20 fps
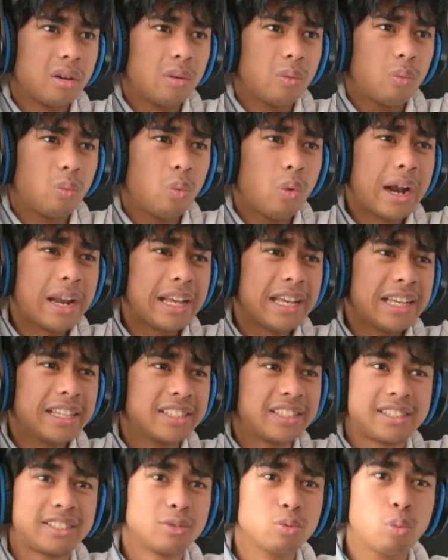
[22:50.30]
What
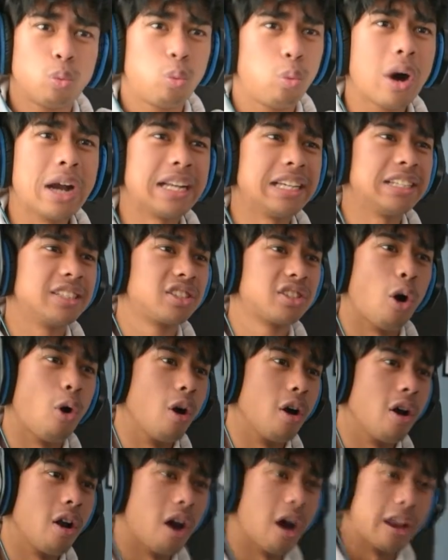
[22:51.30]
is
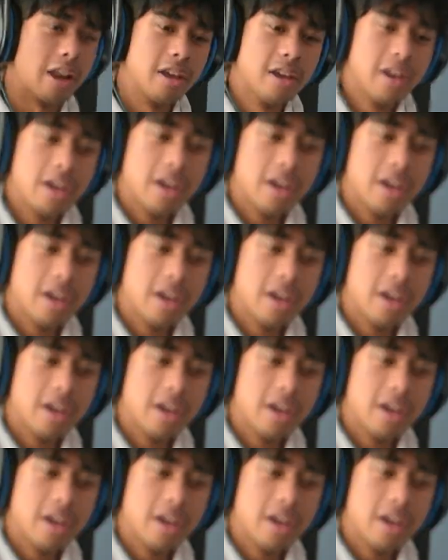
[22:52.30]
going on?